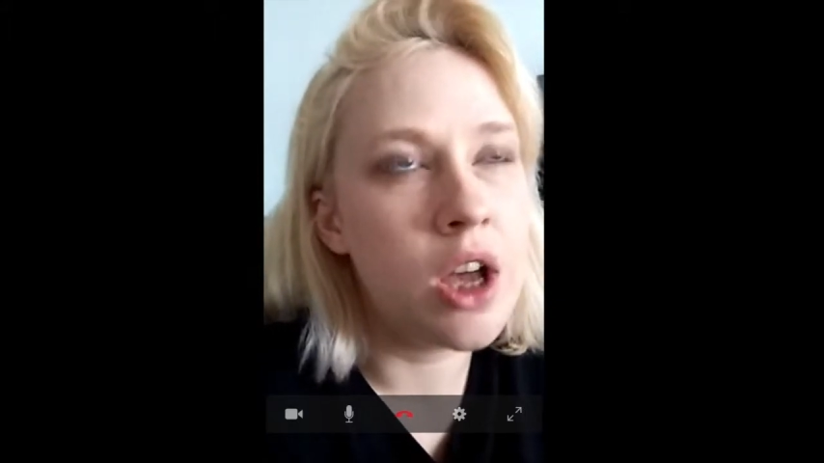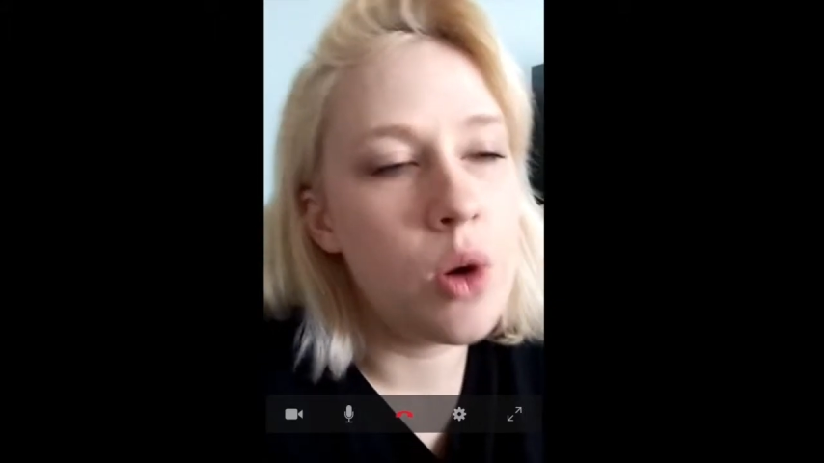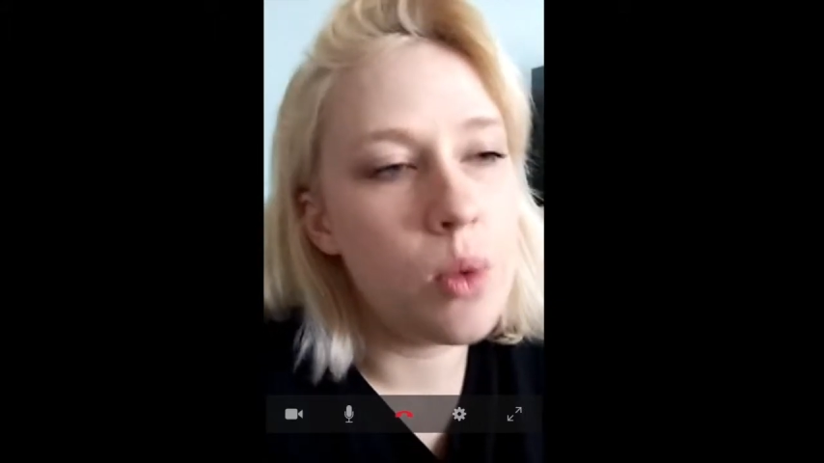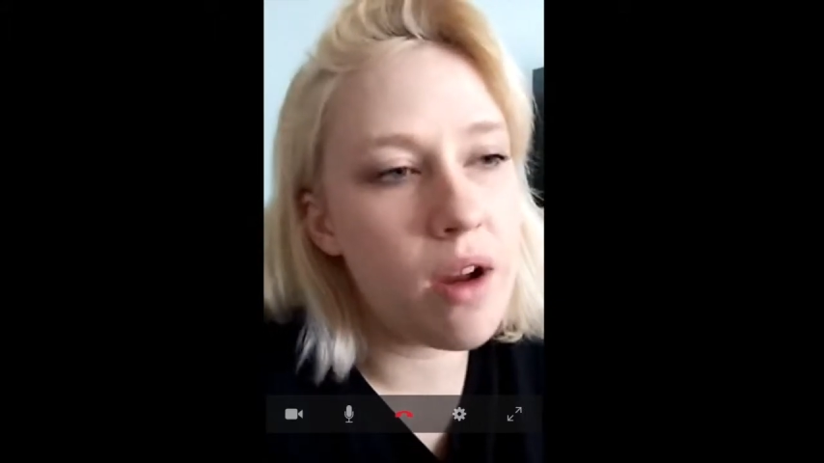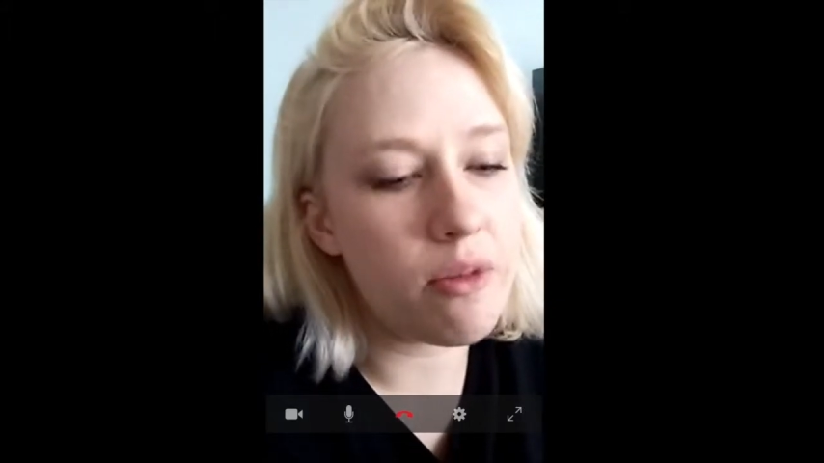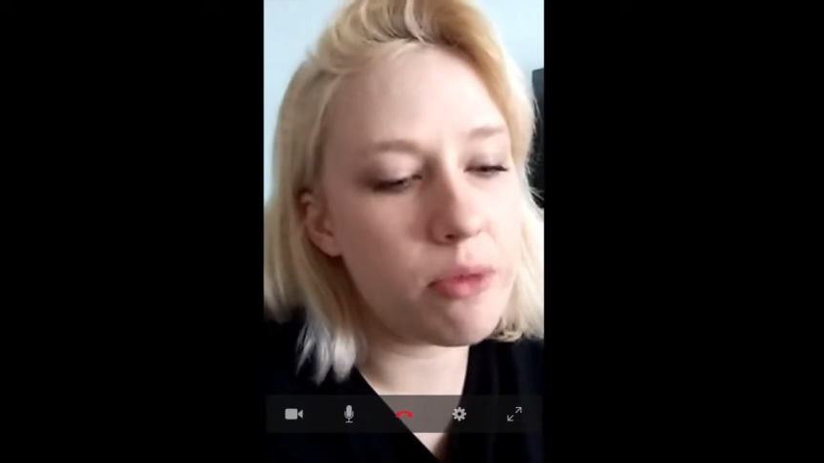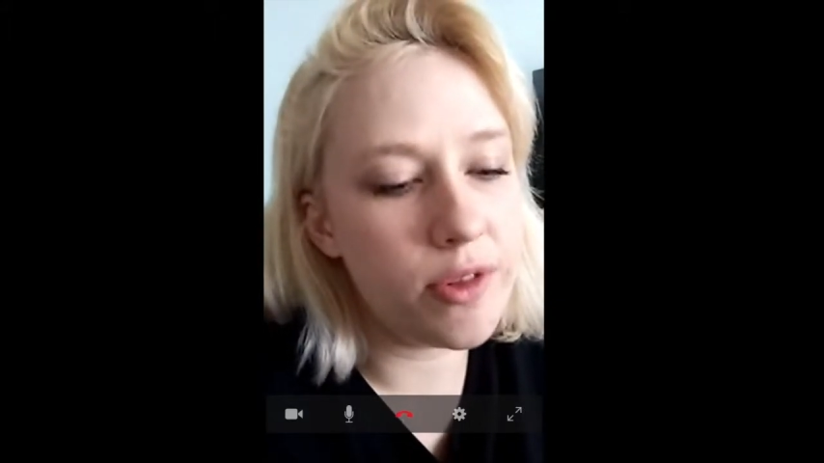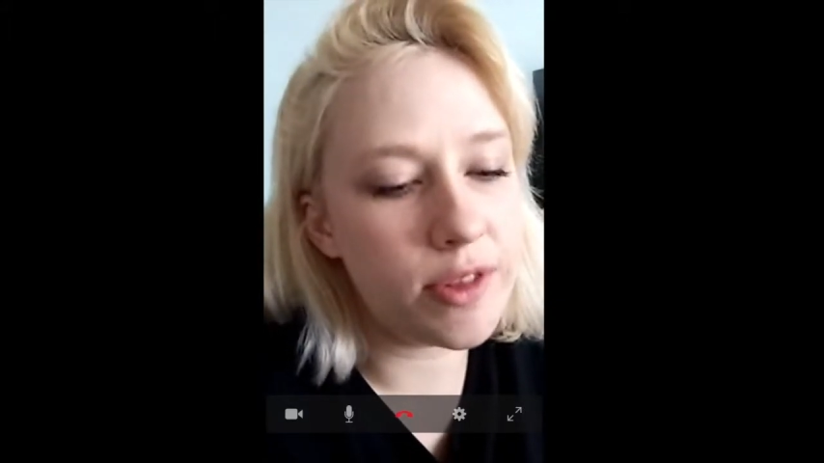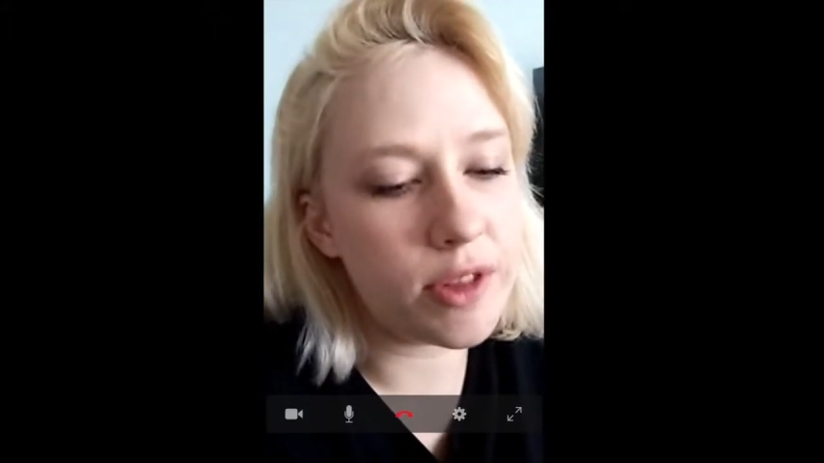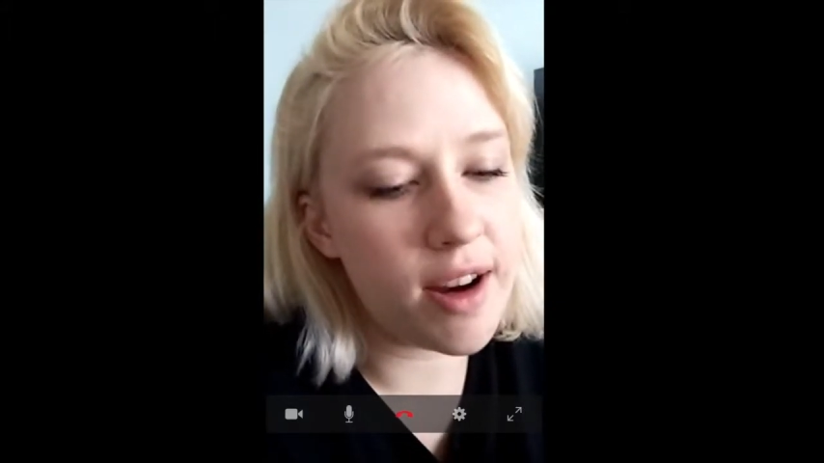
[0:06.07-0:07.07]
where I've
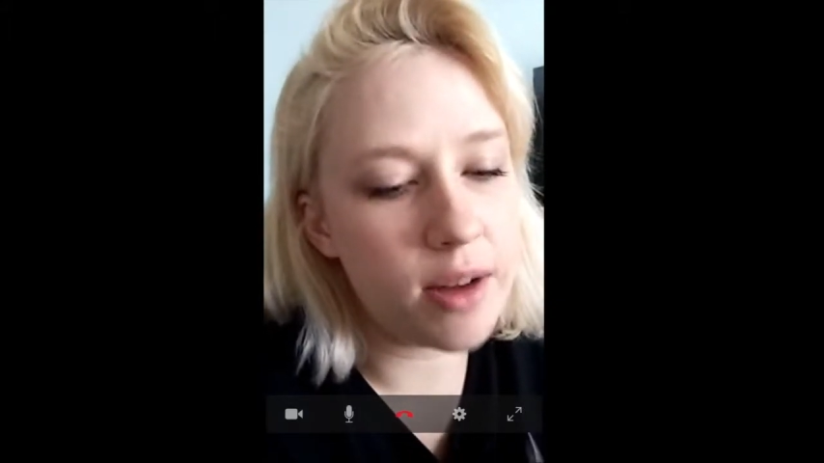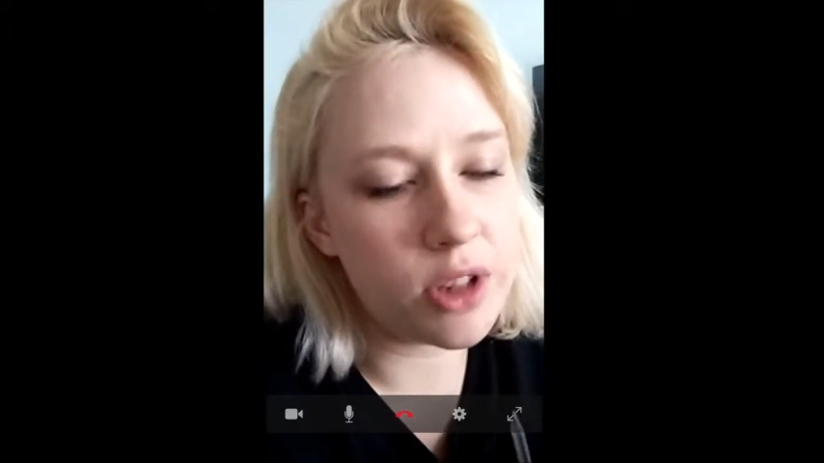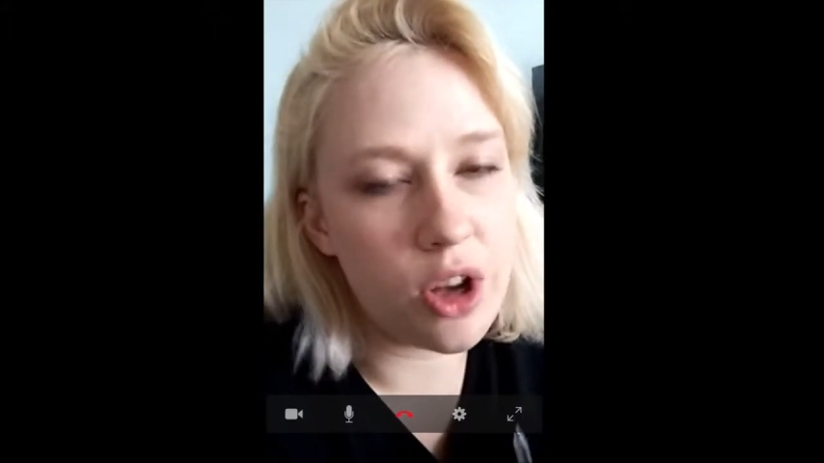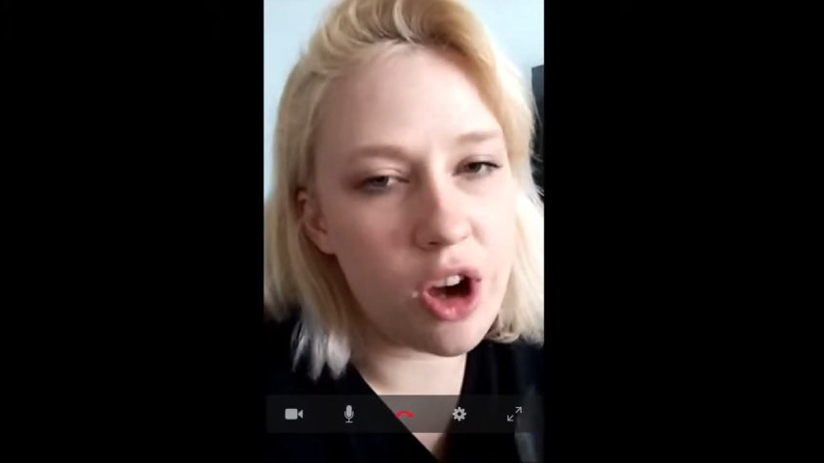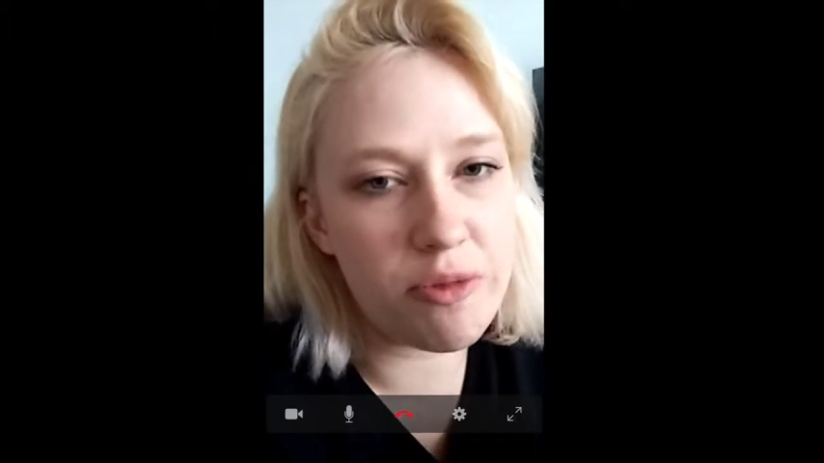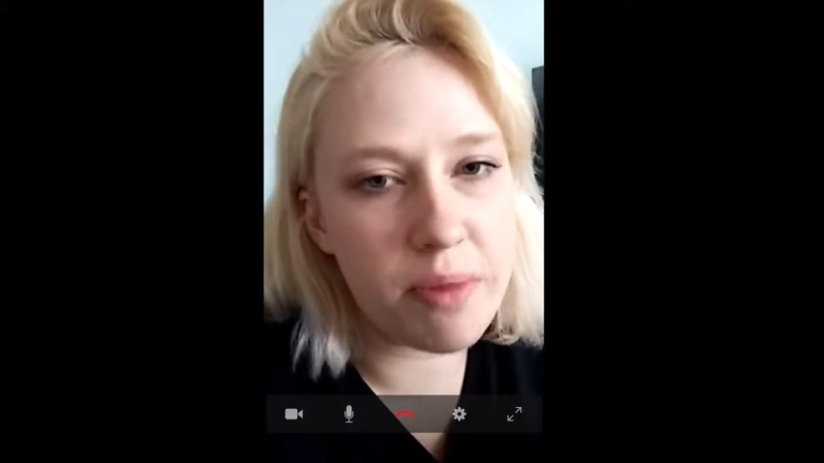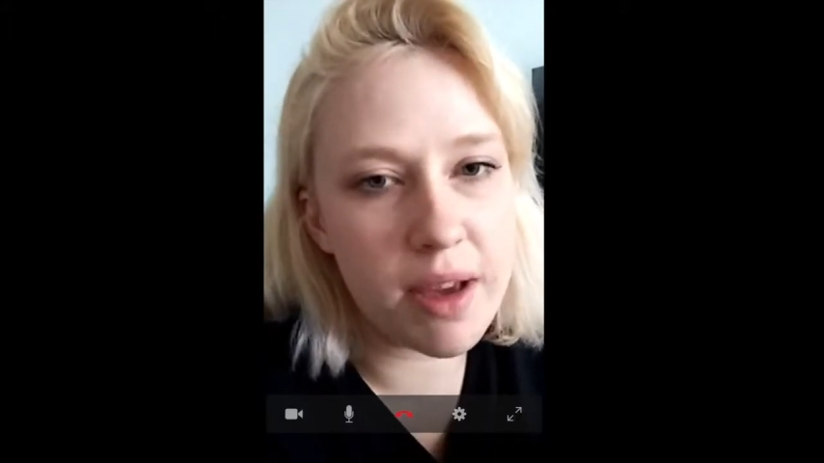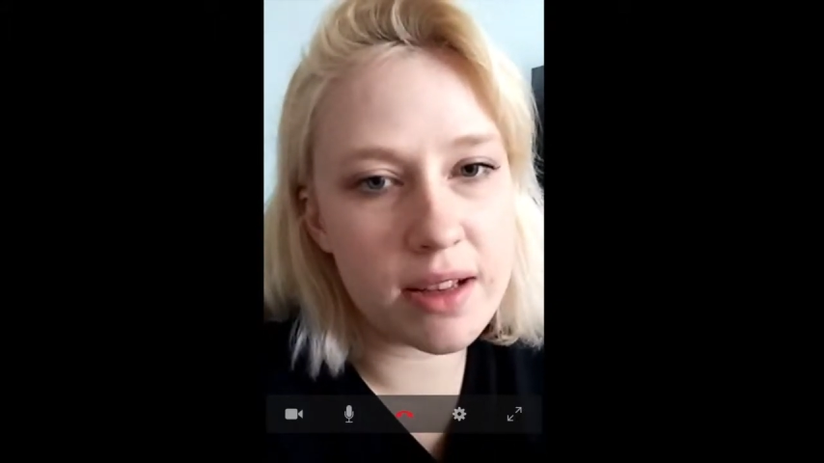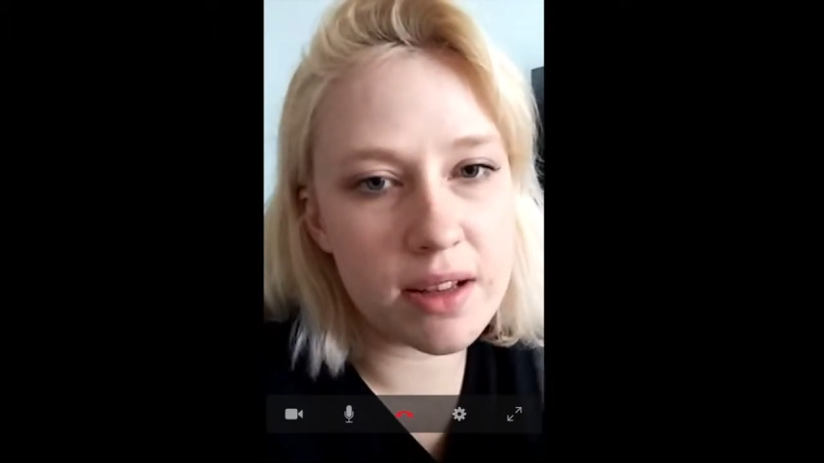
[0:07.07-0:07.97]
moved around a lot I've met